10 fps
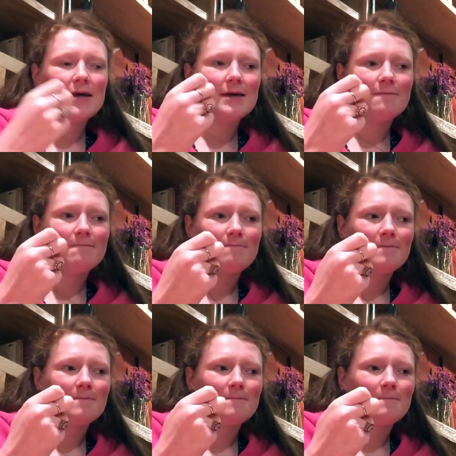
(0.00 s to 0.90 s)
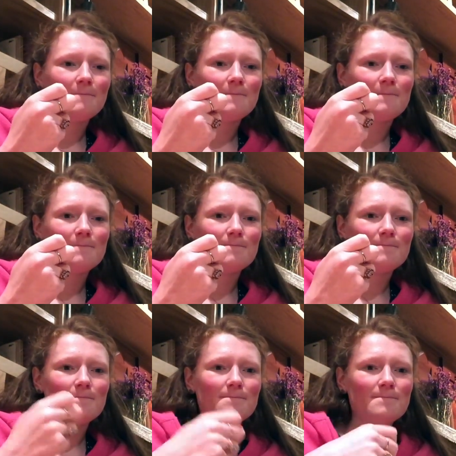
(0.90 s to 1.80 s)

(silence)